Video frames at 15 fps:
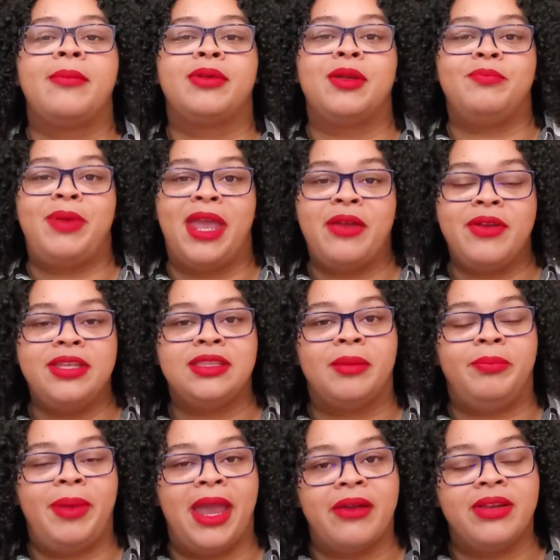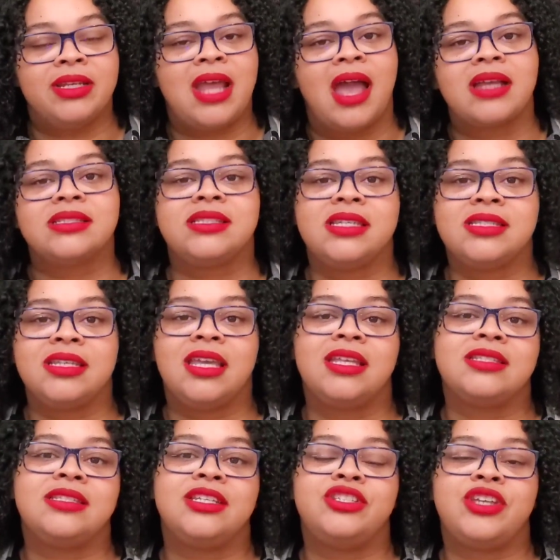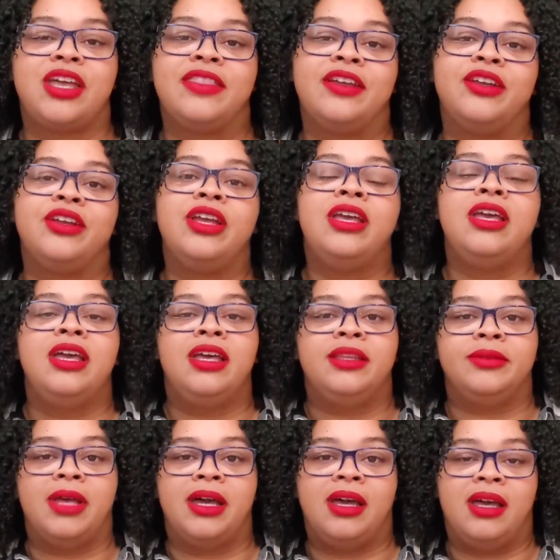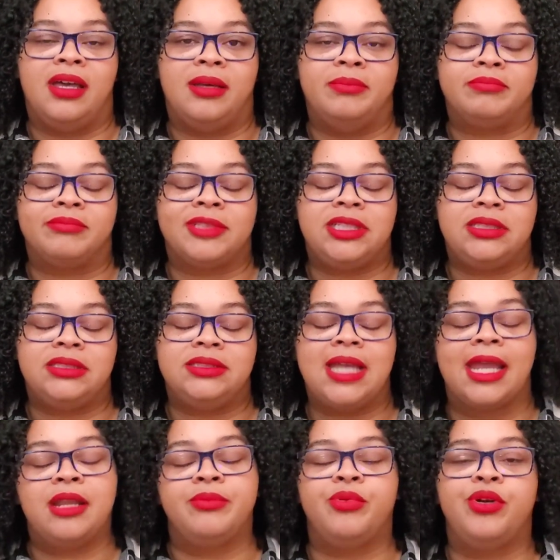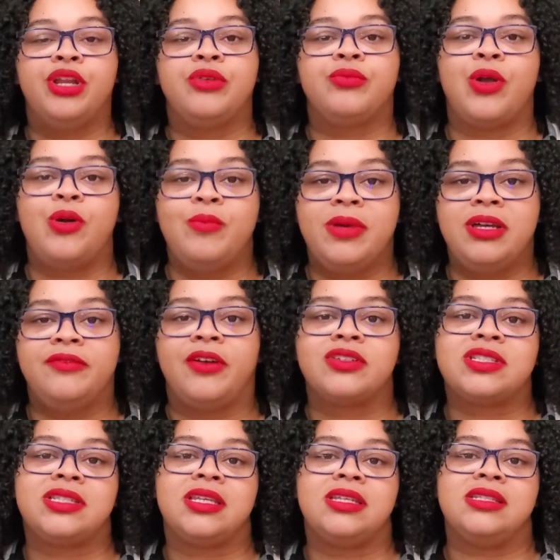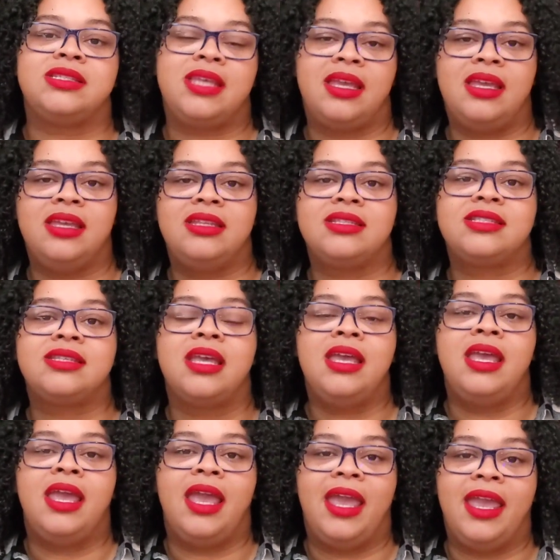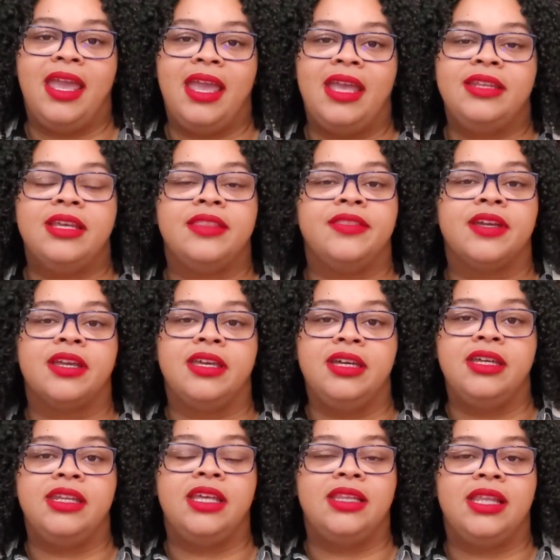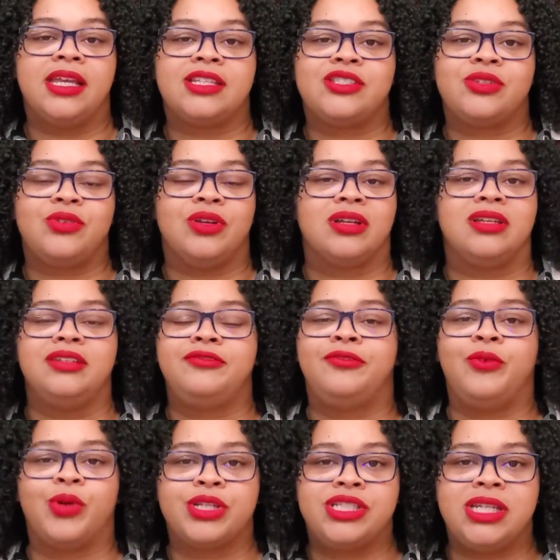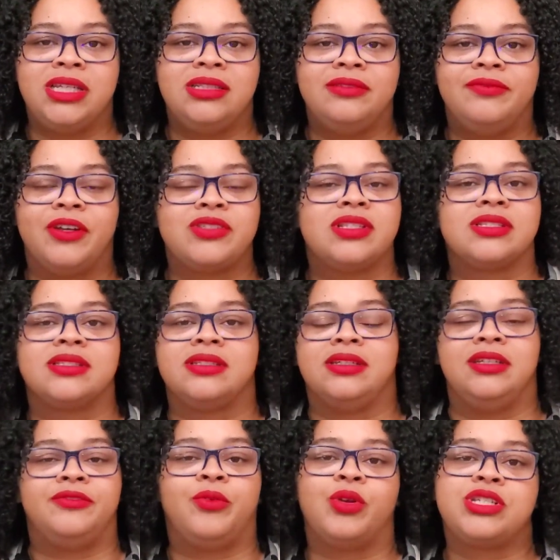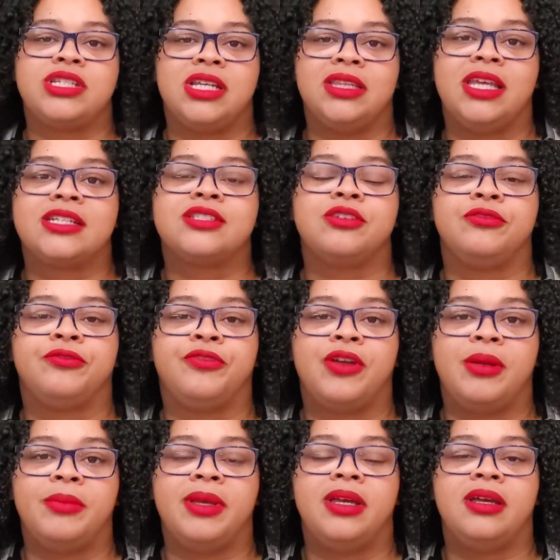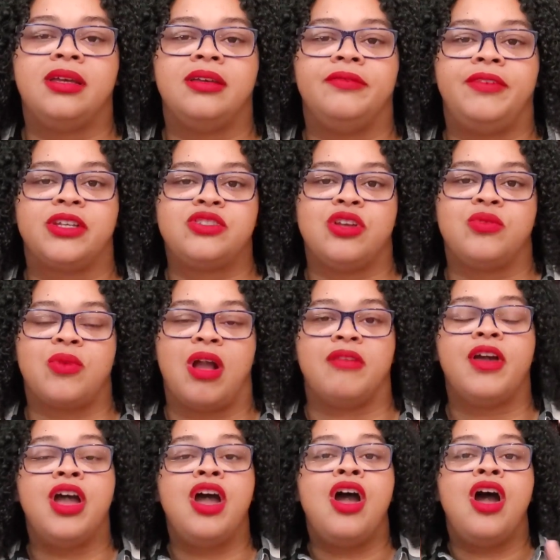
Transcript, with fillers: I'm comparing the paradoxes against each other, um, Donna Born in Roma versus the Intense, and the Good Elixir or Good Fortune versus Good Fortune Elixir from Viktor and Rolf.